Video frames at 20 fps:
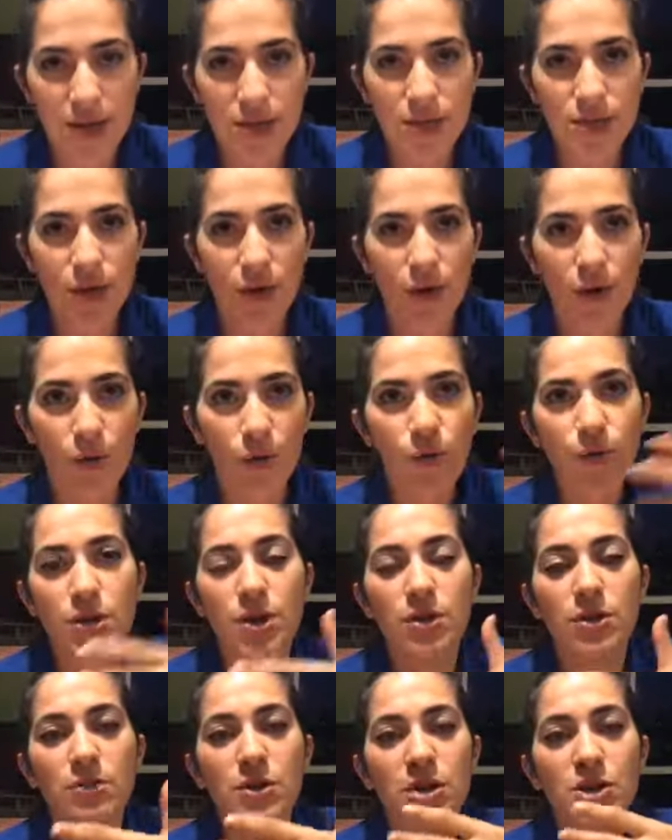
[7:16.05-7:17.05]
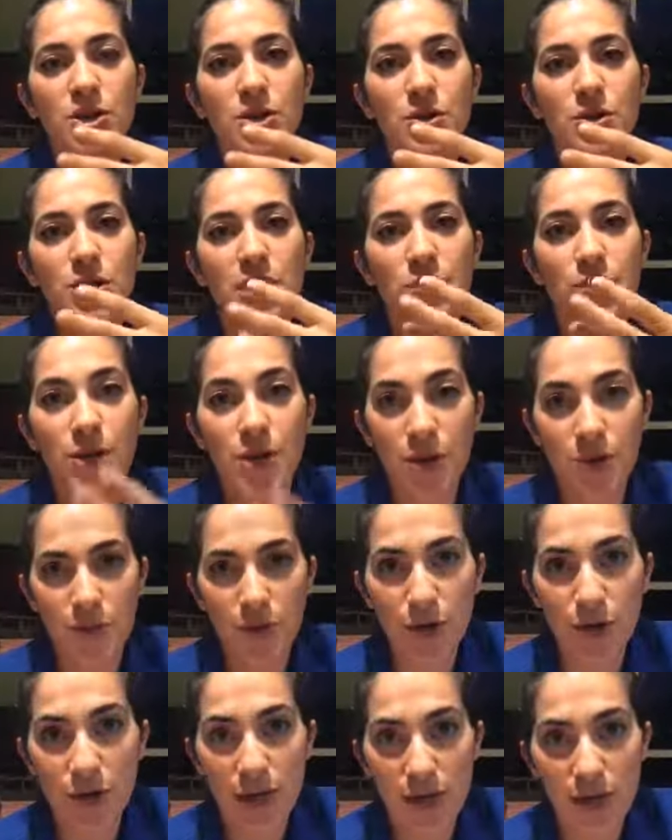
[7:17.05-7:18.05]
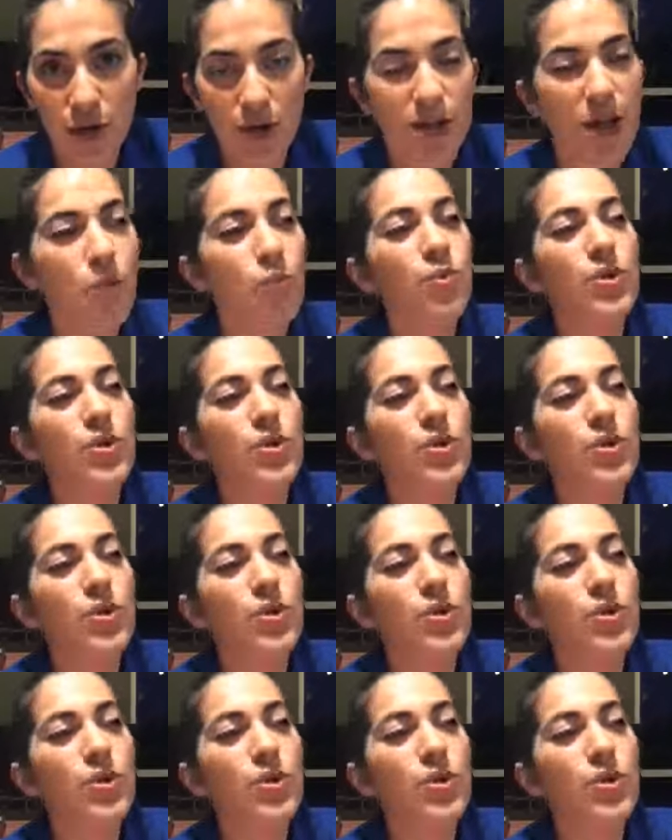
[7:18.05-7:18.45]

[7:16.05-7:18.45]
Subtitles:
So we need to make sure that we communicate all that.